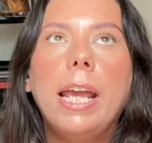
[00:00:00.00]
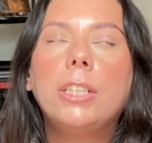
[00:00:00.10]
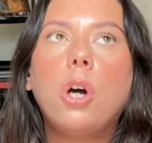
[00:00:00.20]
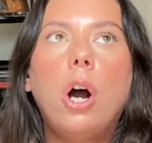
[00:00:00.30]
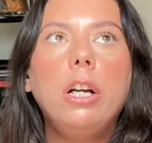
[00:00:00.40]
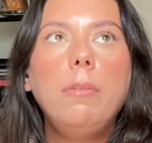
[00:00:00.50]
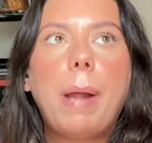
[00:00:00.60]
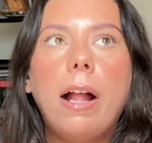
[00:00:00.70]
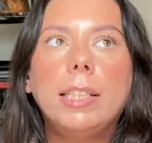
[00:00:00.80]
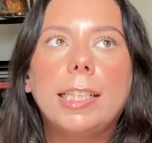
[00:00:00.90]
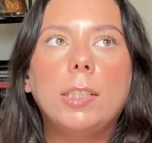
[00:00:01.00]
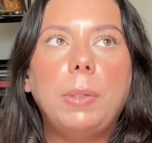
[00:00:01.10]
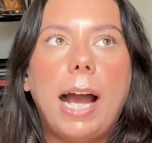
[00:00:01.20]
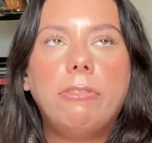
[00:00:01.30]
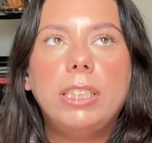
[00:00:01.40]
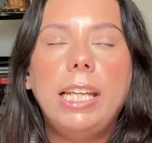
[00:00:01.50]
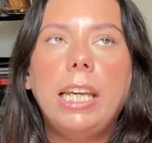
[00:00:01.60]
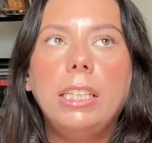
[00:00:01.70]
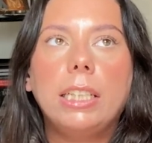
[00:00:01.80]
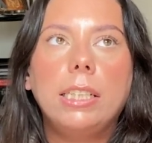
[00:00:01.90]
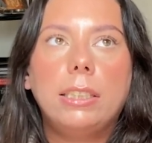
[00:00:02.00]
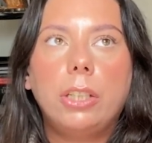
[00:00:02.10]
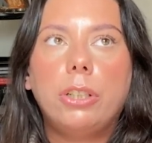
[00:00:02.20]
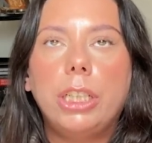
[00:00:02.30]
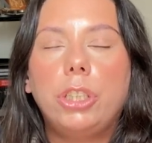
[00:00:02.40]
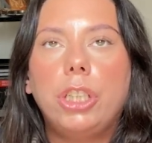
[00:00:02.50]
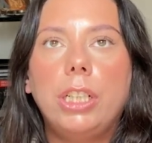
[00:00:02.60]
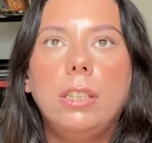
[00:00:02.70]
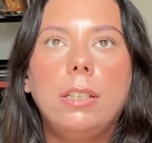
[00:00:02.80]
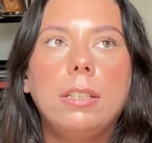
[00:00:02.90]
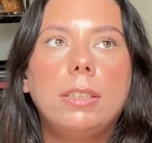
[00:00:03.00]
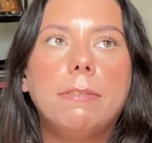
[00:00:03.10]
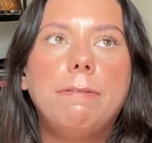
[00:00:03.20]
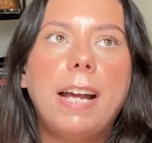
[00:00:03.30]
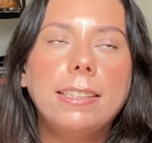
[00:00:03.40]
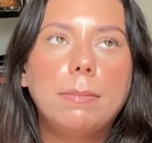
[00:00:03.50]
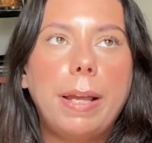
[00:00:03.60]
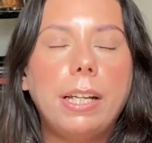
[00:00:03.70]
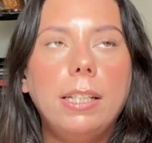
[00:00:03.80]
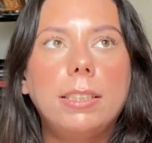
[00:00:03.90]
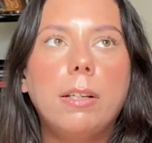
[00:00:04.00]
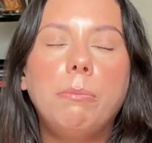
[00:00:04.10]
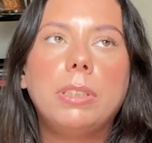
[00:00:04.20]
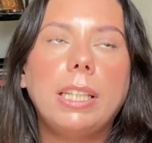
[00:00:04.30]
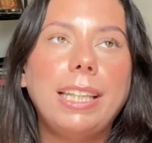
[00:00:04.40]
it's a hard balance because we have to take into consideration defense mechanisms,